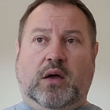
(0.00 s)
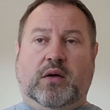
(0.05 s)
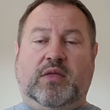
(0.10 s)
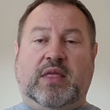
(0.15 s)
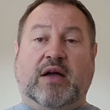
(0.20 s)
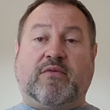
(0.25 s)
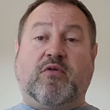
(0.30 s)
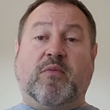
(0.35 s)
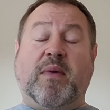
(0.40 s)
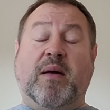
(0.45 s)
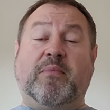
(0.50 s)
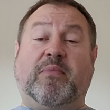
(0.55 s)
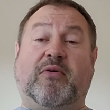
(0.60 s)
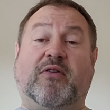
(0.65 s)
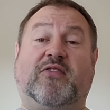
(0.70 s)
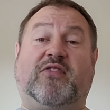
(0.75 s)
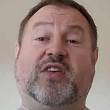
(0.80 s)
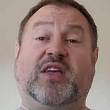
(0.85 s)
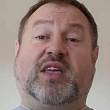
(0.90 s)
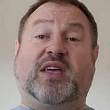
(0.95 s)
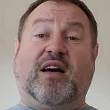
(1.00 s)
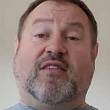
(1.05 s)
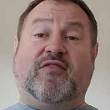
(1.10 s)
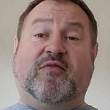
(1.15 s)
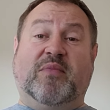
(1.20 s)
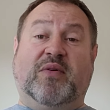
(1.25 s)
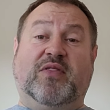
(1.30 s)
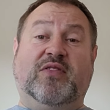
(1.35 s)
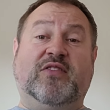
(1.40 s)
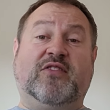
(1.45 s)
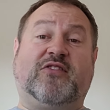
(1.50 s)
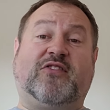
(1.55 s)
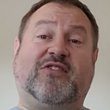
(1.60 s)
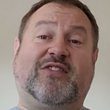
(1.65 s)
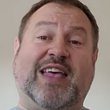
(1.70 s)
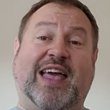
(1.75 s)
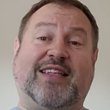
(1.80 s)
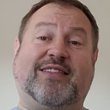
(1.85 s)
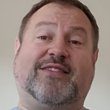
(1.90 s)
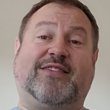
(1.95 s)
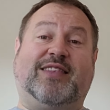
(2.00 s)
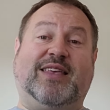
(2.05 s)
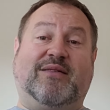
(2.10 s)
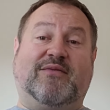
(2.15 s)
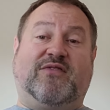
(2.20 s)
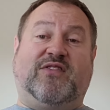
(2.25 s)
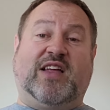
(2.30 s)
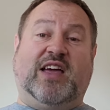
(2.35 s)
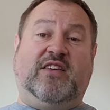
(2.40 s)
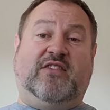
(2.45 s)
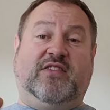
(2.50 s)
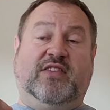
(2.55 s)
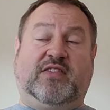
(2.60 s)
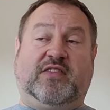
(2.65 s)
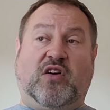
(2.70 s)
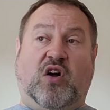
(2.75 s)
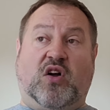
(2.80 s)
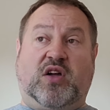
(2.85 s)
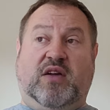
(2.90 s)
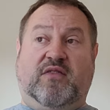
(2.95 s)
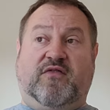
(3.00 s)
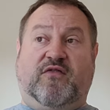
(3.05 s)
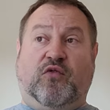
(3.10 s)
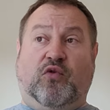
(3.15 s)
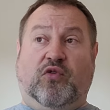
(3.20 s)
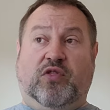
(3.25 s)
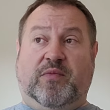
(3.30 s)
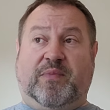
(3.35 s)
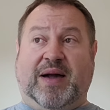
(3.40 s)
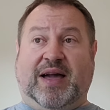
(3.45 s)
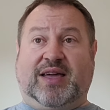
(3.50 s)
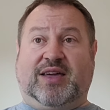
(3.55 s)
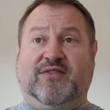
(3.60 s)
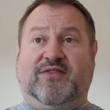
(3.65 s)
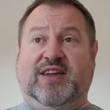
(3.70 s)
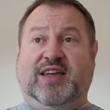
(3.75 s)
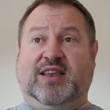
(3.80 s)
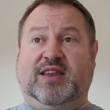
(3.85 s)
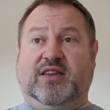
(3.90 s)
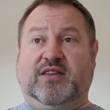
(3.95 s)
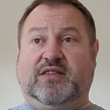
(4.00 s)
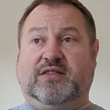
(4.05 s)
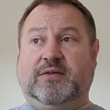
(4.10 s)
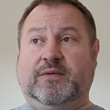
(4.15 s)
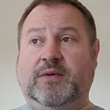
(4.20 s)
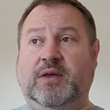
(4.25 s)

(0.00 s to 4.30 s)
Now remember, it's the government that sets the inflation target for the Bank of England.